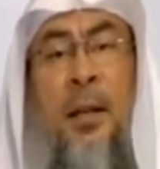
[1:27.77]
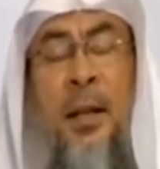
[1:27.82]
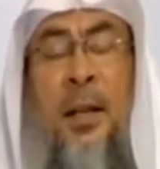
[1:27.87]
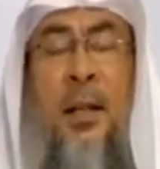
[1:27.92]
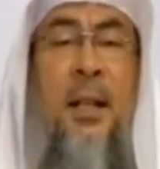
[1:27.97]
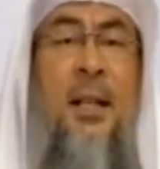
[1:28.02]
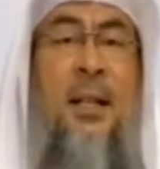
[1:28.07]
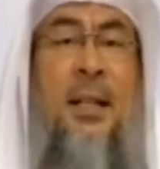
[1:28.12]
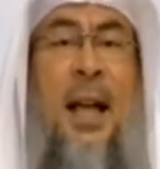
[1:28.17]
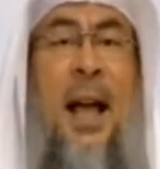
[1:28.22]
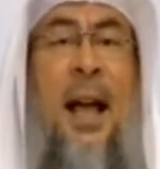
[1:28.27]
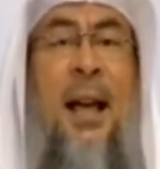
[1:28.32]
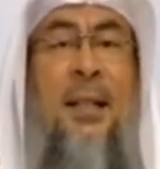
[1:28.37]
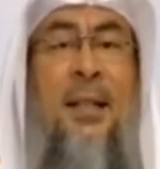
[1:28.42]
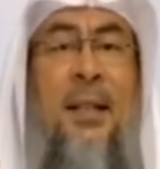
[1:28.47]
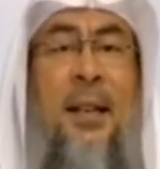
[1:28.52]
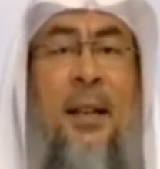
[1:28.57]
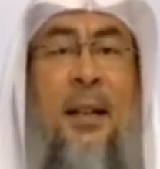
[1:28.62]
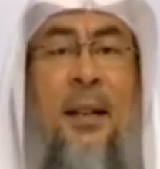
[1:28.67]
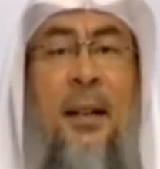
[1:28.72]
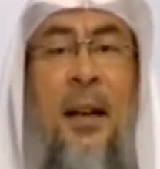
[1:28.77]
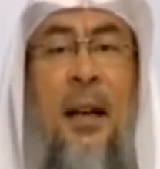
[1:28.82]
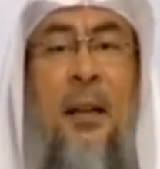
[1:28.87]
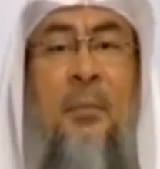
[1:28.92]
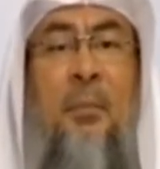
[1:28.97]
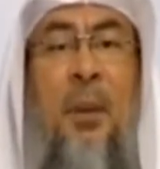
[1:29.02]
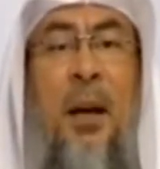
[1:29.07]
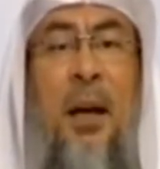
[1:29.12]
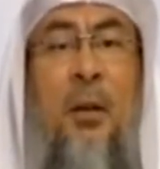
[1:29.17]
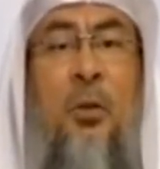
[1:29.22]
Lena is asking
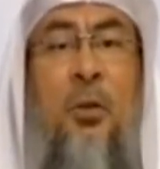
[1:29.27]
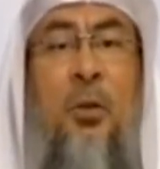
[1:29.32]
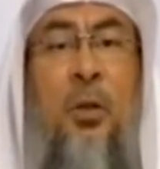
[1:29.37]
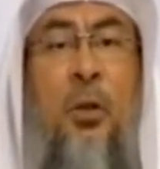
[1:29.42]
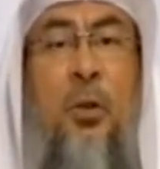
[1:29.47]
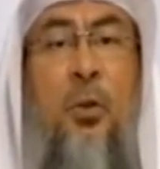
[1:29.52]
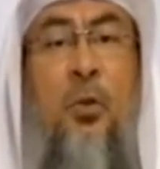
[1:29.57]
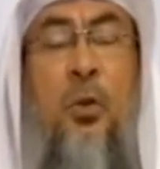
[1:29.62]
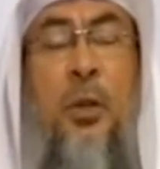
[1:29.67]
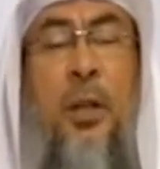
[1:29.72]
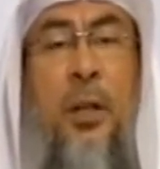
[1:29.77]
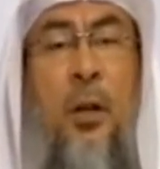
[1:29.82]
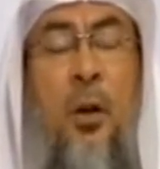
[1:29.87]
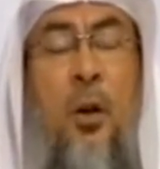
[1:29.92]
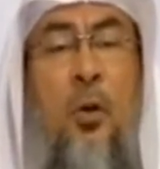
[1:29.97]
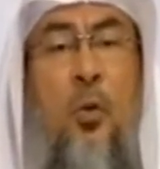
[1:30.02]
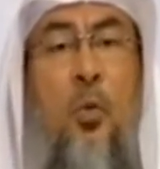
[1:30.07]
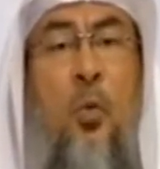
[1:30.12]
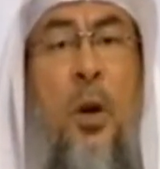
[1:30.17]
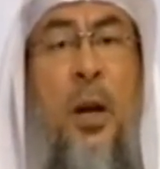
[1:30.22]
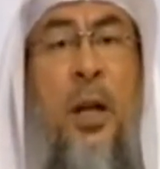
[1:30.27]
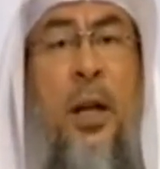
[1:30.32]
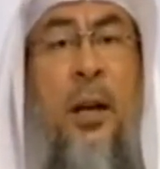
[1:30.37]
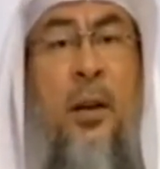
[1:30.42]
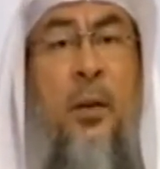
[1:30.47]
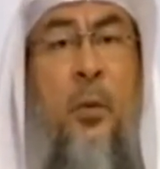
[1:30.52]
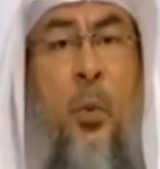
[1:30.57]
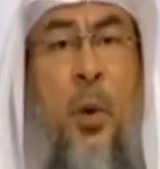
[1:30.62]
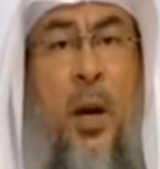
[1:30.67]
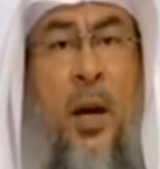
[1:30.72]
about the ruling on
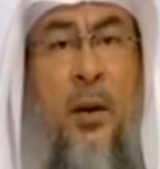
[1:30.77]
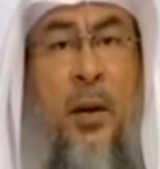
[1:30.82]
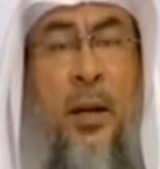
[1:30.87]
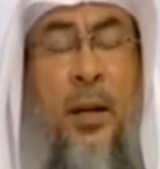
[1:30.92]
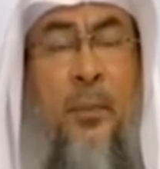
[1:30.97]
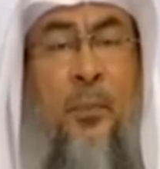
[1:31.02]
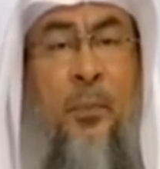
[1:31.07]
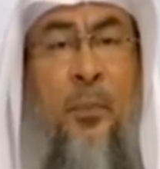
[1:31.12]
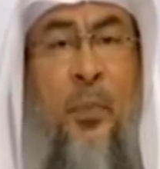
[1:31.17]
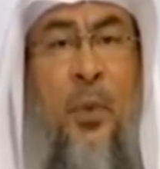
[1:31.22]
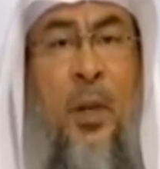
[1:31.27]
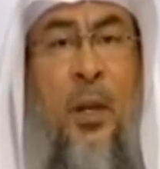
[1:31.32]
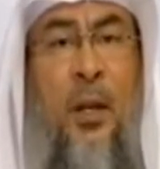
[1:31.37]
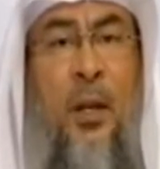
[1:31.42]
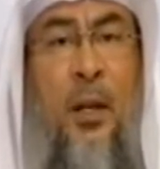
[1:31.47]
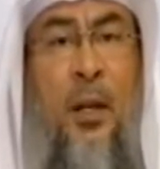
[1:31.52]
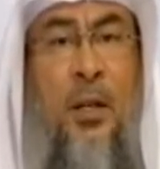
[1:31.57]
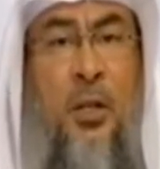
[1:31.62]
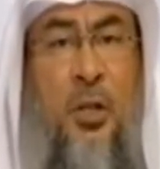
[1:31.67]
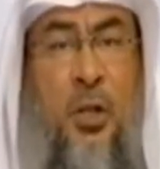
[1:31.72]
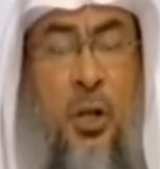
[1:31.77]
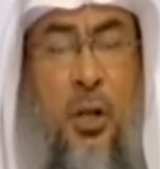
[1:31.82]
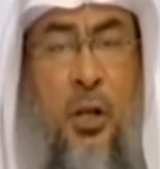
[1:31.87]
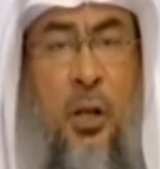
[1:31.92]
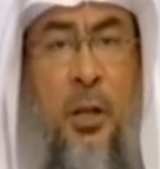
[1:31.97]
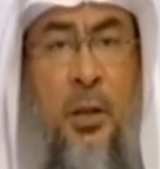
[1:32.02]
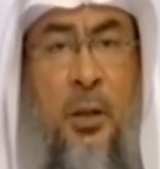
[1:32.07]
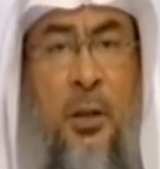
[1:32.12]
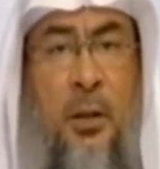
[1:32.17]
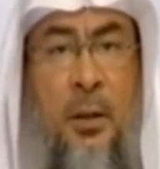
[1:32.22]
wearing a
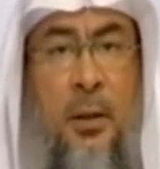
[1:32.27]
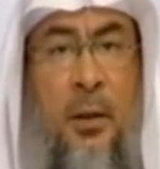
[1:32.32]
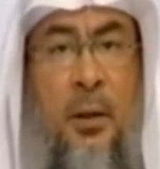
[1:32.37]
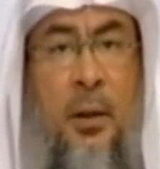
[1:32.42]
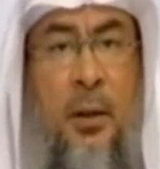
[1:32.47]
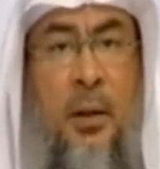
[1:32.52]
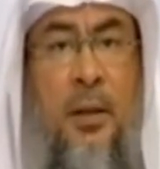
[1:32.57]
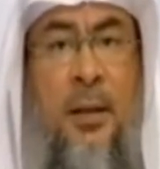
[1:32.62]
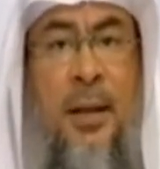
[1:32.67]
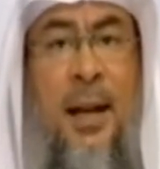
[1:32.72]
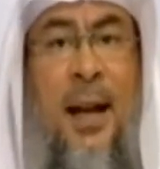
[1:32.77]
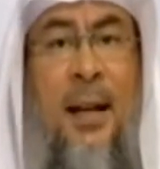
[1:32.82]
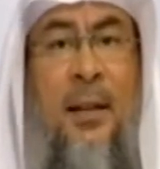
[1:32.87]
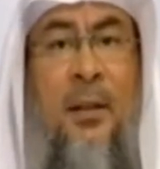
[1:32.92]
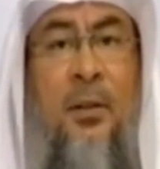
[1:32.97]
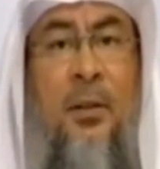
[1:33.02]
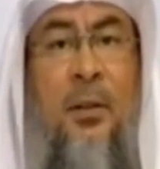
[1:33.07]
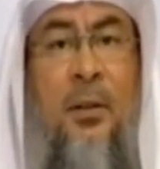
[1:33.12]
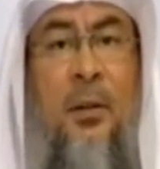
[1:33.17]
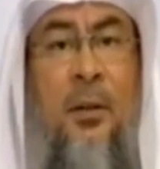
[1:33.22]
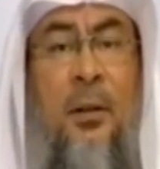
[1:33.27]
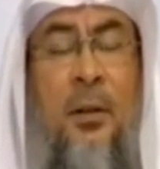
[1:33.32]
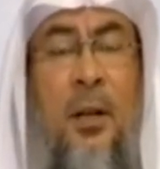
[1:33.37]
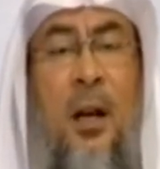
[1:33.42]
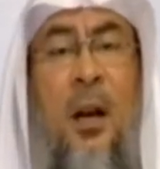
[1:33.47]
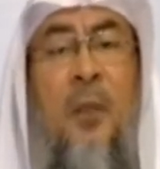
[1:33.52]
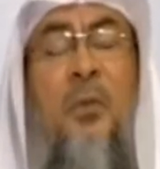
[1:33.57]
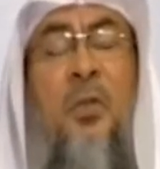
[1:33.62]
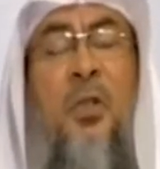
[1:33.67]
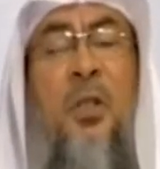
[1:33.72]
skirt that
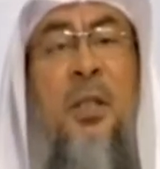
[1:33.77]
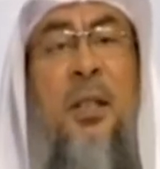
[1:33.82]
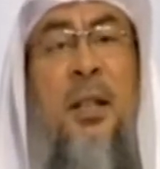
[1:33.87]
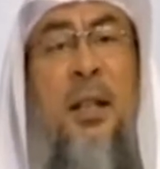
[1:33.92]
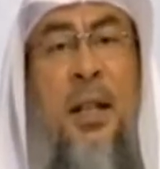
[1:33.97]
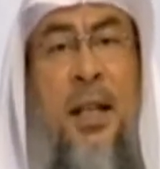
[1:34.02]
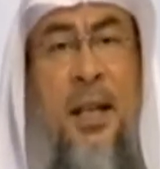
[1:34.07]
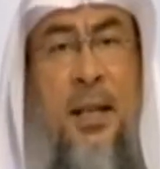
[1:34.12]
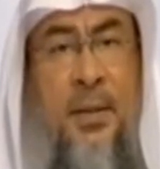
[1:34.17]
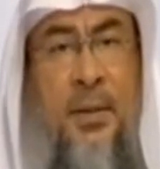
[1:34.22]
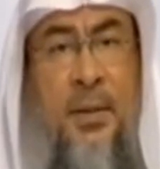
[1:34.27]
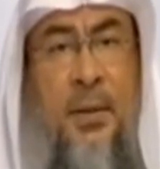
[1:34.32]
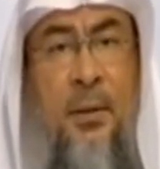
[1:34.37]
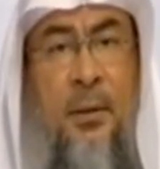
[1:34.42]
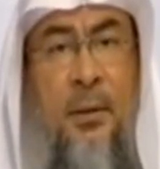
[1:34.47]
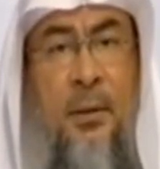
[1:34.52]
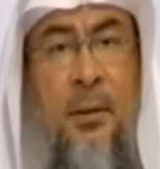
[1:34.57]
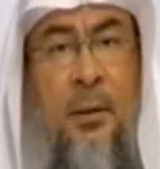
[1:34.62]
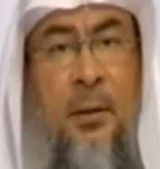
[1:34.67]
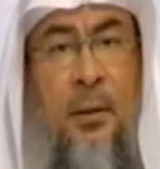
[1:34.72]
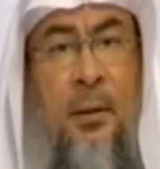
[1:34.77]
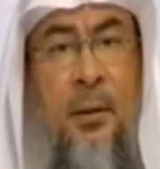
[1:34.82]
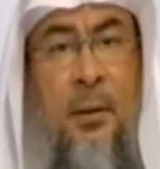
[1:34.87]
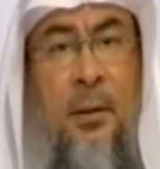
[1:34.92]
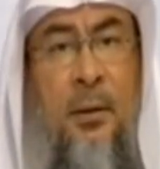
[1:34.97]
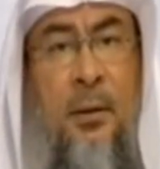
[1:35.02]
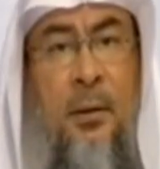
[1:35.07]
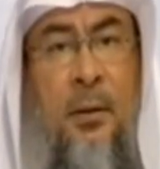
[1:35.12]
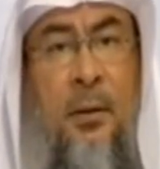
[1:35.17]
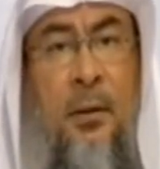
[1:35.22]
covers the knees.
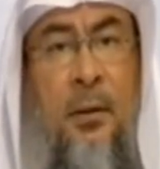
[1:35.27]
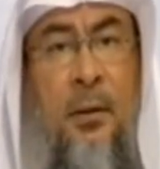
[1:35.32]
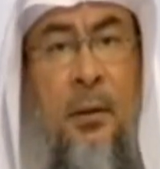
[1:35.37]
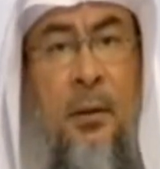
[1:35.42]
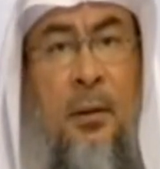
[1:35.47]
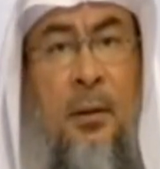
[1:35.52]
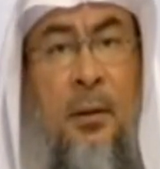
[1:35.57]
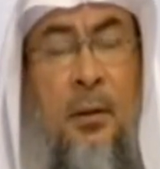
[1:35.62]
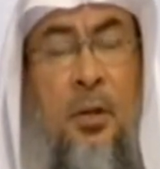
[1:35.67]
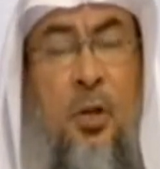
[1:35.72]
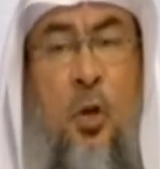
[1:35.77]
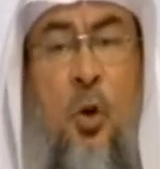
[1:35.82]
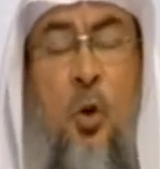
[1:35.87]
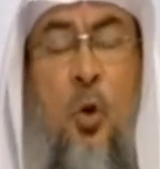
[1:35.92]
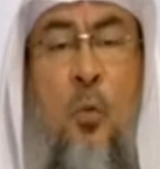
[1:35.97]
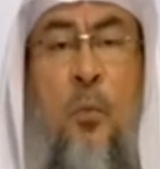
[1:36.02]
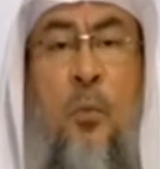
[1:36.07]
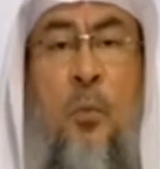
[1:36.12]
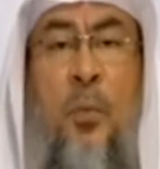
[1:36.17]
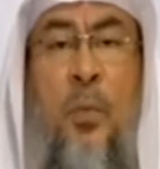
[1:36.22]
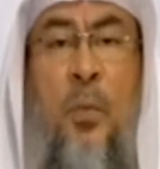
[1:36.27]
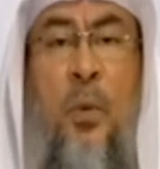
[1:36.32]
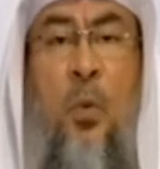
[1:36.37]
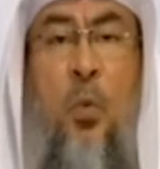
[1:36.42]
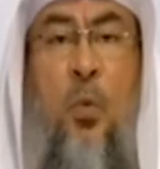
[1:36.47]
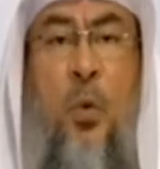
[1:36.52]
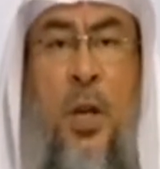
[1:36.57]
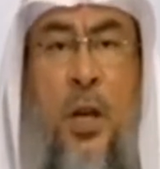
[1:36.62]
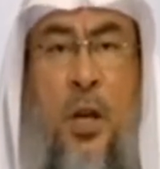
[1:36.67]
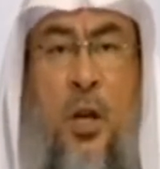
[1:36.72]
So
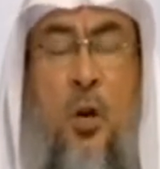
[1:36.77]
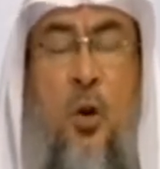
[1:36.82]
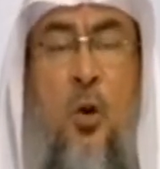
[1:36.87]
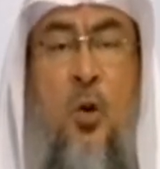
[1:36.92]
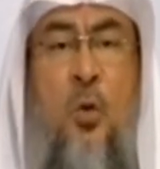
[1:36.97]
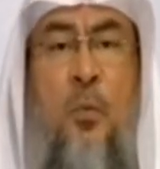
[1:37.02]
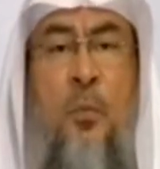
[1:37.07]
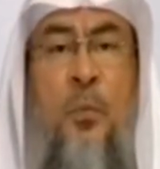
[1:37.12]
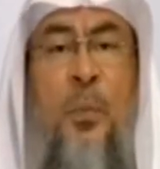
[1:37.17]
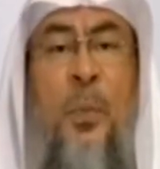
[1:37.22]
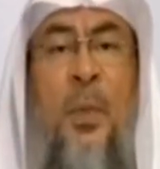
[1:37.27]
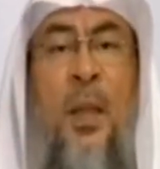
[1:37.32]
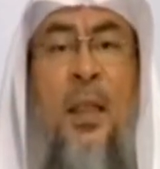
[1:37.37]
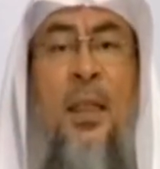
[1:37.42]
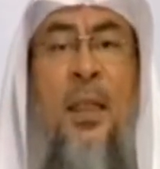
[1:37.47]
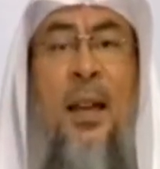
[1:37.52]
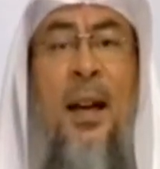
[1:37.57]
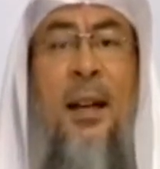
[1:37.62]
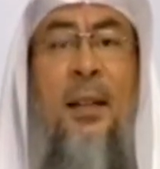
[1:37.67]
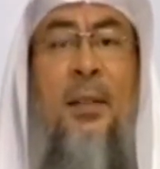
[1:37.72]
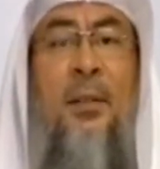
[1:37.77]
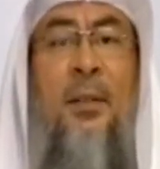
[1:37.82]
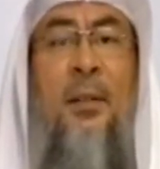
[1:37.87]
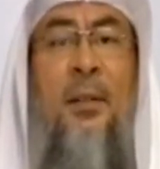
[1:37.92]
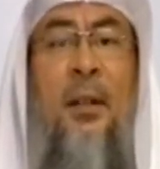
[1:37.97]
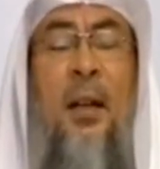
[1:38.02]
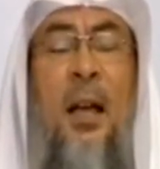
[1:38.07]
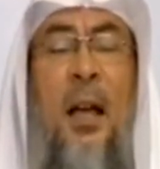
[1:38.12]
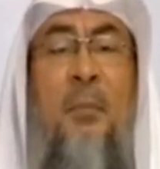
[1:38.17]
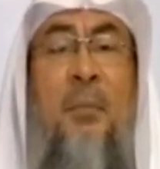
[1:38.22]
we know
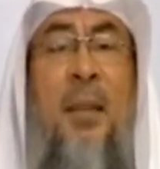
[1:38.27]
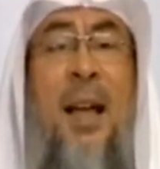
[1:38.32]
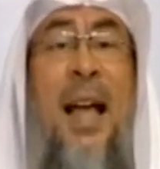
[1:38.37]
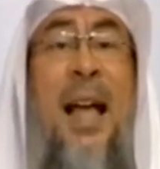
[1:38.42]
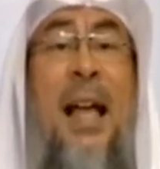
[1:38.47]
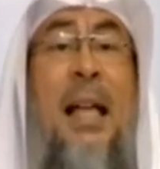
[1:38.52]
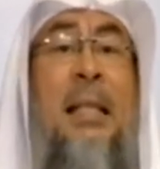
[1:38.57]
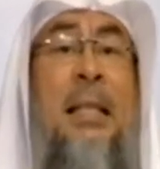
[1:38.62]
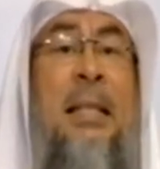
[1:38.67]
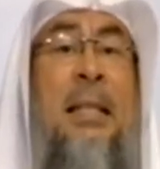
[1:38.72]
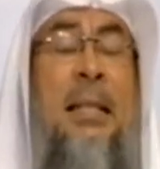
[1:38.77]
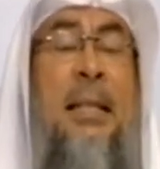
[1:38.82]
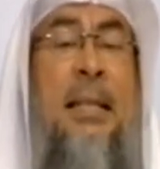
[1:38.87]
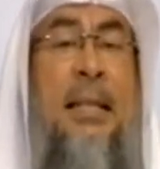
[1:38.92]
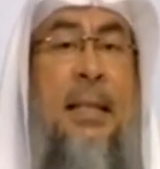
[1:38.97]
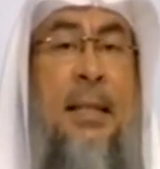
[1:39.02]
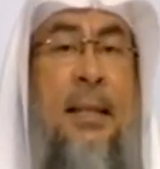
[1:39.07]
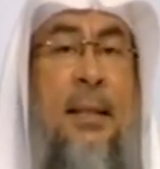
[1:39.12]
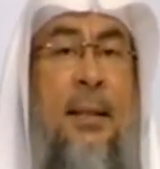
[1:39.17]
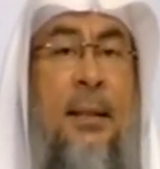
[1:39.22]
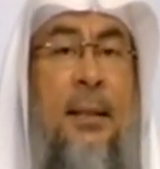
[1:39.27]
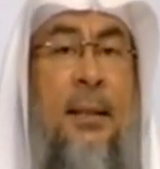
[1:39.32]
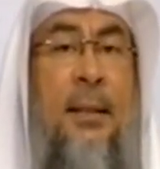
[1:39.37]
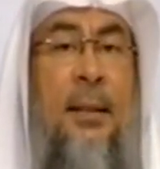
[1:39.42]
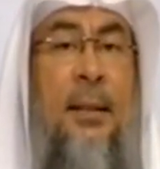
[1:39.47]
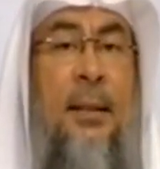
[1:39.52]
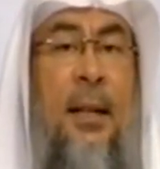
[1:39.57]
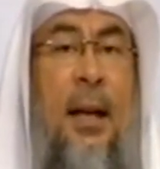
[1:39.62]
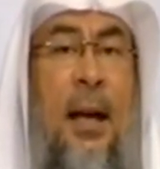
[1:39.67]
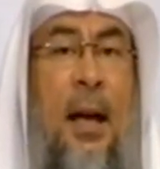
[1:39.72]
that a man's
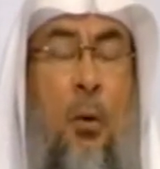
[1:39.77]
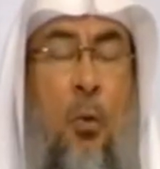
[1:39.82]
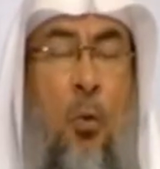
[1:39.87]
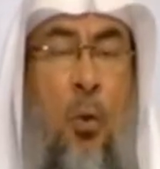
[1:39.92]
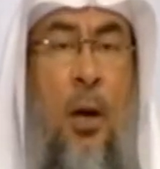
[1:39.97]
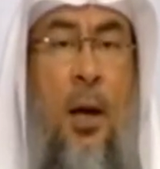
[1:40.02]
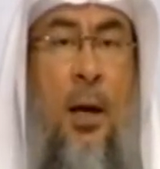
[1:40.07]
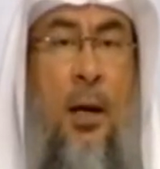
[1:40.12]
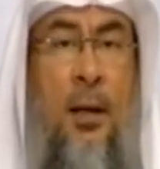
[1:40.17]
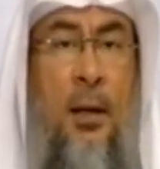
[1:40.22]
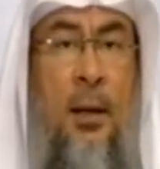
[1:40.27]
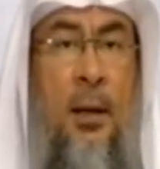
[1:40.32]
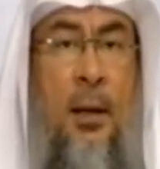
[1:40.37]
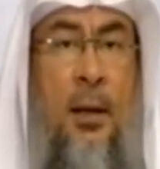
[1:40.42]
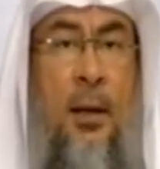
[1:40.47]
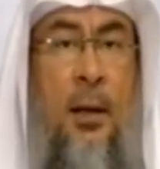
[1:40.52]
awrah